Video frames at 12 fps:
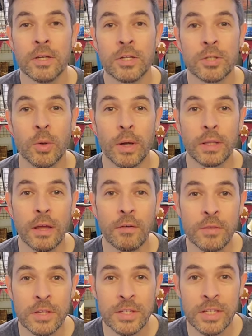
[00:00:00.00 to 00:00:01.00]
So I
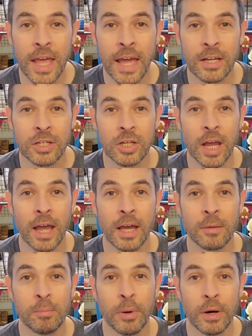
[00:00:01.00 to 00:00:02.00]
love the Snack
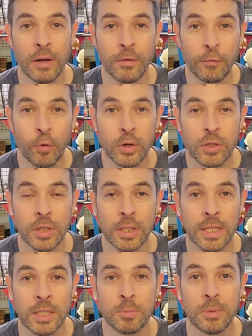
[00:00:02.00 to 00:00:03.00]
Shack, but
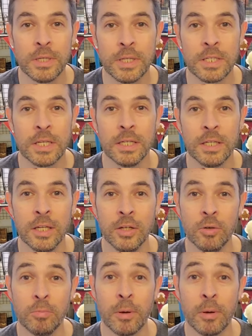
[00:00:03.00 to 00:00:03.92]
unfortunately it's been discontinued,